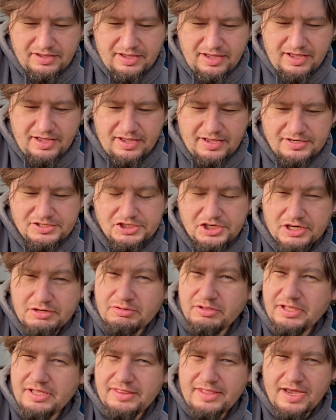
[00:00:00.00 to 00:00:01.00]
And
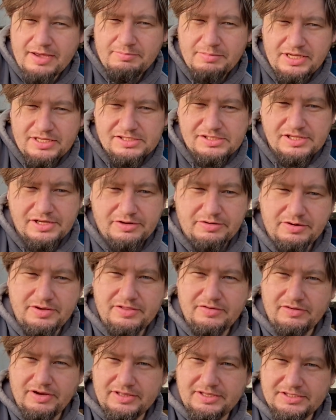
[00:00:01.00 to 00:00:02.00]
generally that means they are
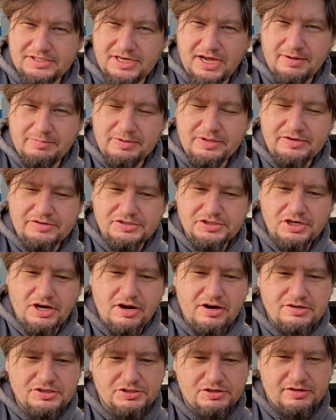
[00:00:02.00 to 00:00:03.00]
either at the top of their
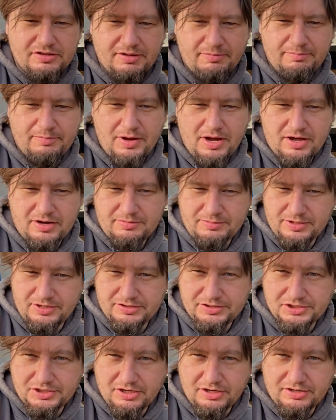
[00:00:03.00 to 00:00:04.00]
charge or at the bottom of
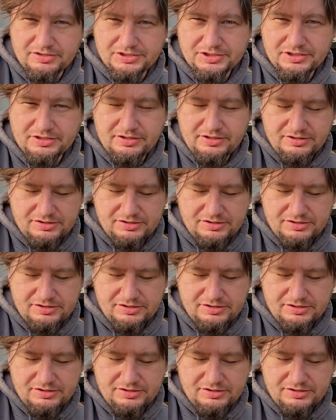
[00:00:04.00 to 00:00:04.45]
their charge.